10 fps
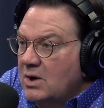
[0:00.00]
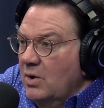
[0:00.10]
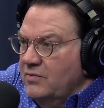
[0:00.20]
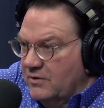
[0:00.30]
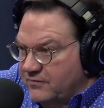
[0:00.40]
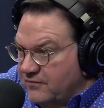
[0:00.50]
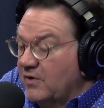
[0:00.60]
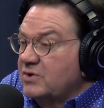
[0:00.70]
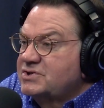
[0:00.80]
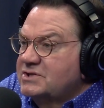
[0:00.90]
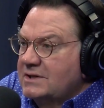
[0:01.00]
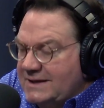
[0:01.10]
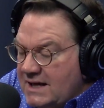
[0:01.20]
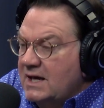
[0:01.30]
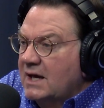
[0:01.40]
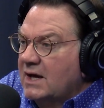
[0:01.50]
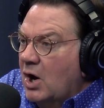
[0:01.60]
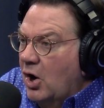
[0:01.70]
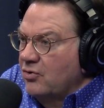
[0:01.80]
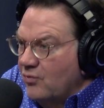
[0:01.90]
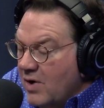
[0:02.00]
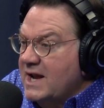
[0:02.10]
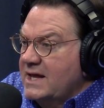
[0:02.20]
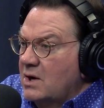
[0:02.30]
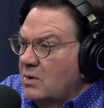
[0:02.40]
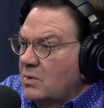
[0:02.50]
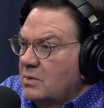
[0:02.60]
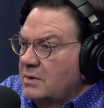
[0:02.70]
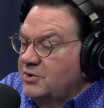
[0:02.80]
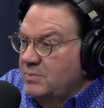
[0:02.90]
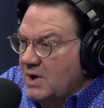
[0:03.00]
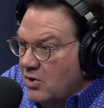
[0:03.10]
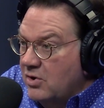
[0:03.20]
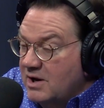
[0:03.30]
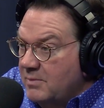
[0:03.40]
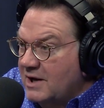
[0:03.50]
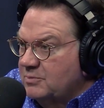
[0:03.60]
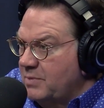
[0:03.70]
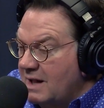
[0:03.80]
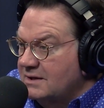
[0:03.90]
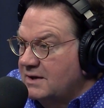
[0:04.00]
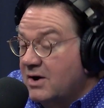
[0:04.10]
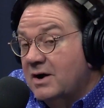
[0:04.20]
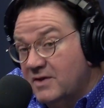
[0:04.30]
Their first gig on radio to be heard in a metropolitan area,